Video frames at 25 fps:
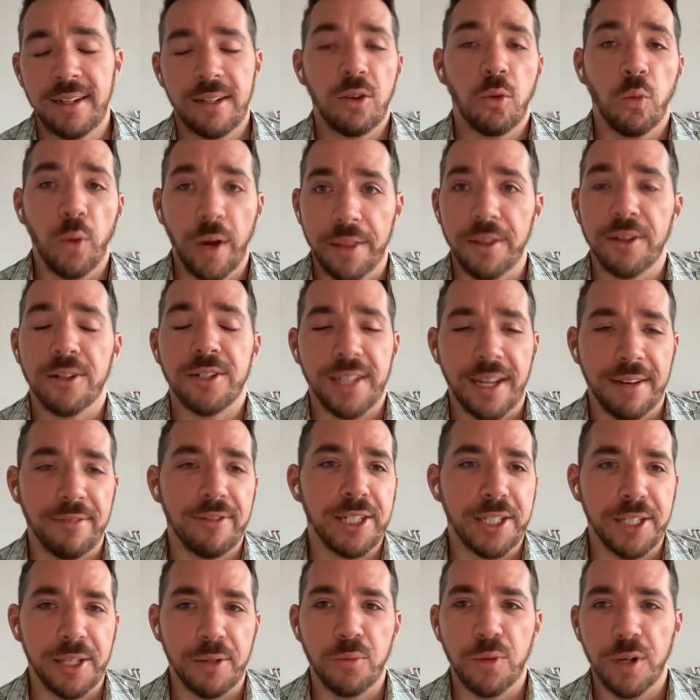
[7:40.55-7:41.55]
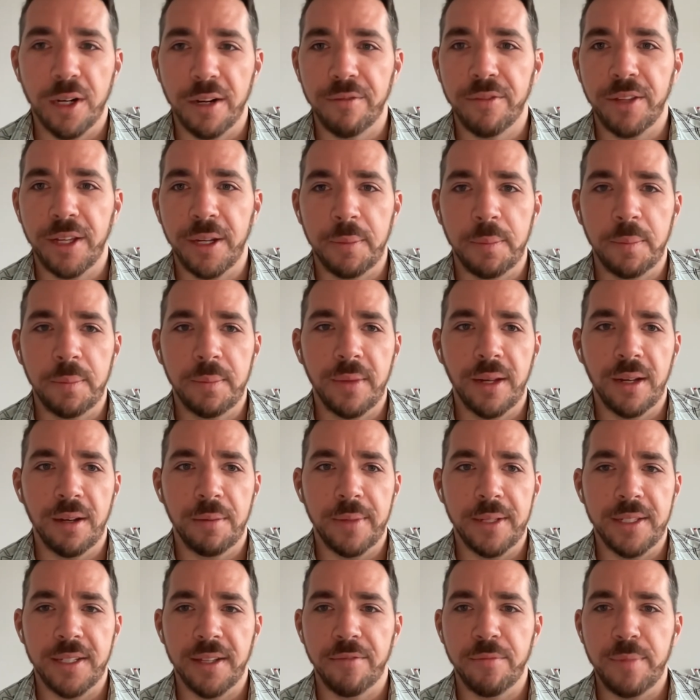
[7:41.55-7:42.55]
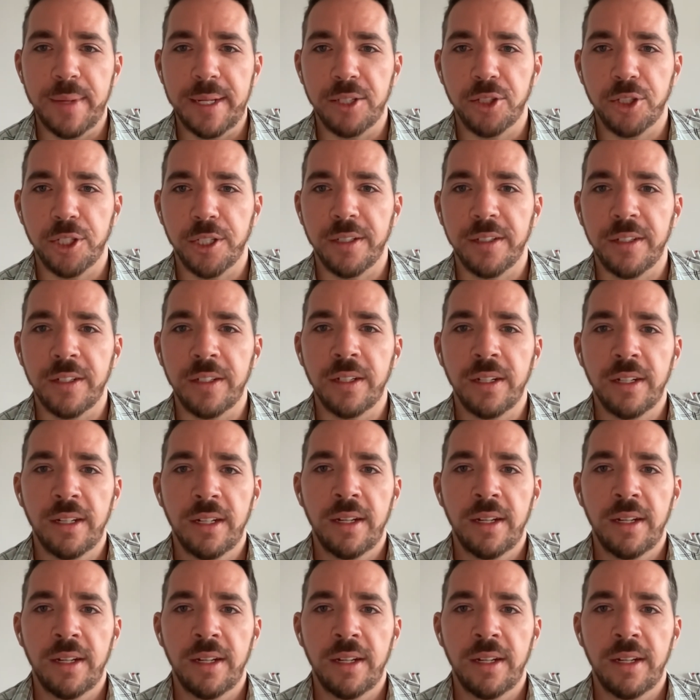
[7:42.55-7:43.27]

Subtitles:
Weather's obviously one of them, as I've mentioned.